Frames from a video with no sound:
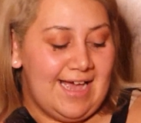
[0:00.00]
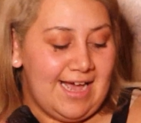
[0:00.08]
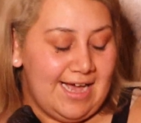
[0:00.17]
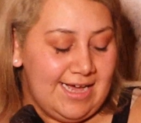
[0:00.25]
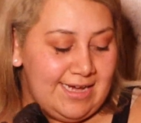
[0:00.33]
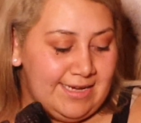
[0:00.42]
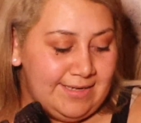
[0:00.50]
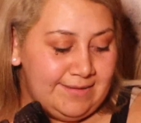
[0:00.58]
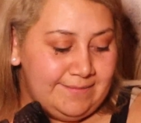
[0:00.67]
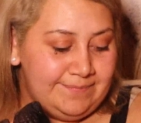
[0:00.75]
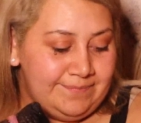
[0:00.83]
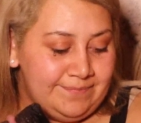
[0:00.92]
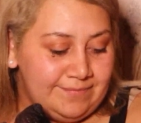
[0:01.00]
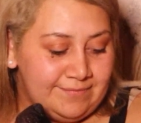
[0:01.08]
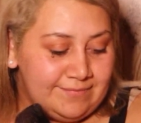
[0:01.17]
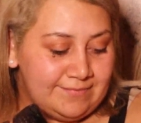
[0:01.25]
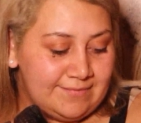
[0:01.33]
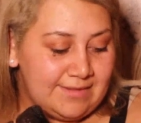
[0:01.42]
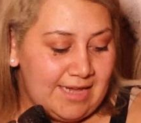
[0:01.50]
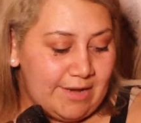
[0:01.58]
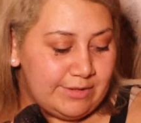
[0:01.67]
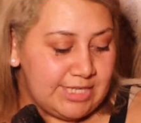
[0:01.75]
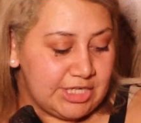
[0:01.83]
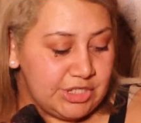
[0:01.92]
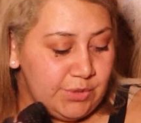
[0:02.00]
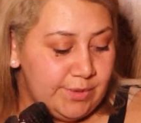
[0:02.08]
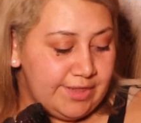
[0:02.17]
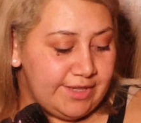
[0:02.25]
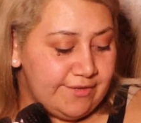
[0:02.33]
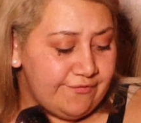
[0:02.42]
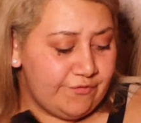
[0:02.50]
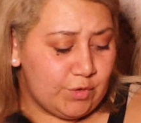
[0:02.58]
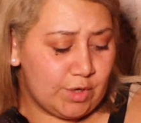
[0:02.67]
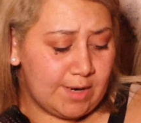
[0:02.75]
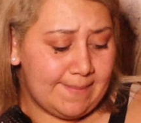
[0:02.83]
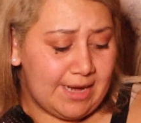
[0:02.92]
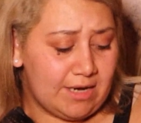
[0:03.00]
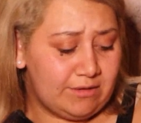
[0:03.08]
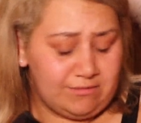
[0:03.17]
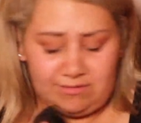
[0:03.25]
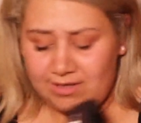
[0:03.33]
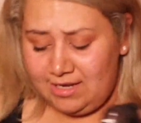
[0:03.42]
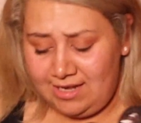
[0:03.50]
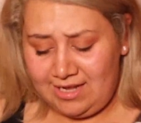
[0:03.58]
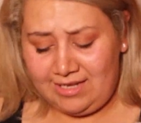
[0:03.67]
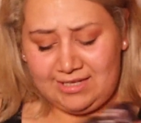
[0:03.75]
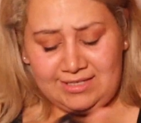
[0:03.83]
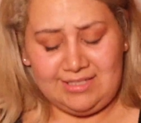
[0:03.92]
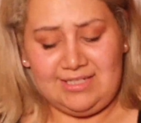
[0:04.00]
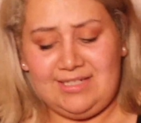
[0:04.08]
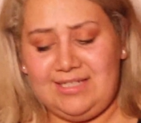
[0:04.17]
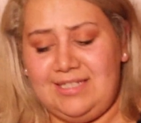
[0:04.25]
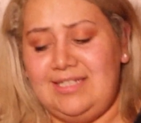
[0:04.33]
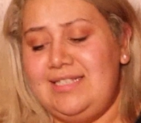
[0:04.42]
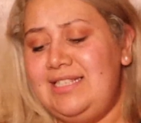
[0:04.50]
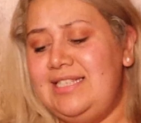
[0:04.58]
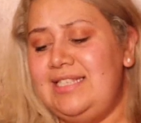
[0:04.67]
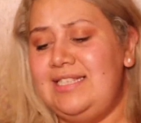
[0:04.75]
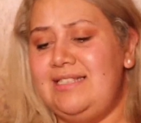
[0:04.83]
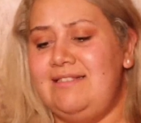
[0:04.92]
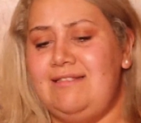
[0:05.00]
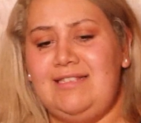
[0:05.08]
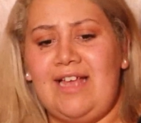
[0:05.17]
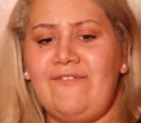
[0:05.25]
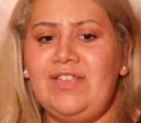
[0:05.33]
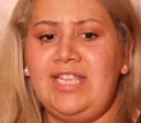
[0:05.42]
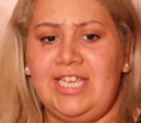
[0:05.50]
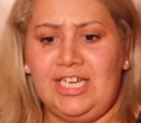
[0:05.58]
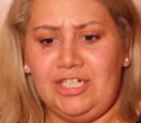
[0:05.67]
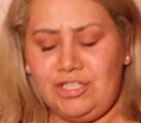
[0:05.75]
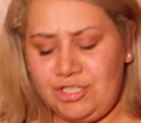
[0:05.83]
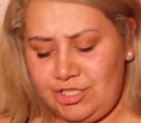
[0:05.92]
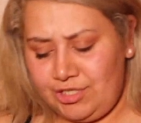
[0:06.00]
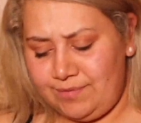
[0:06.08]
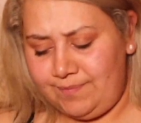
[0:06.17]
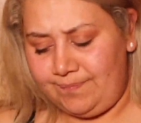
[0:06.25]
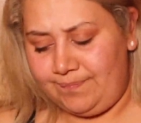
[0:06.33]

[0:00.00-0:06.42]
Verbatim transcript: Um, I was actually with him for about seven years.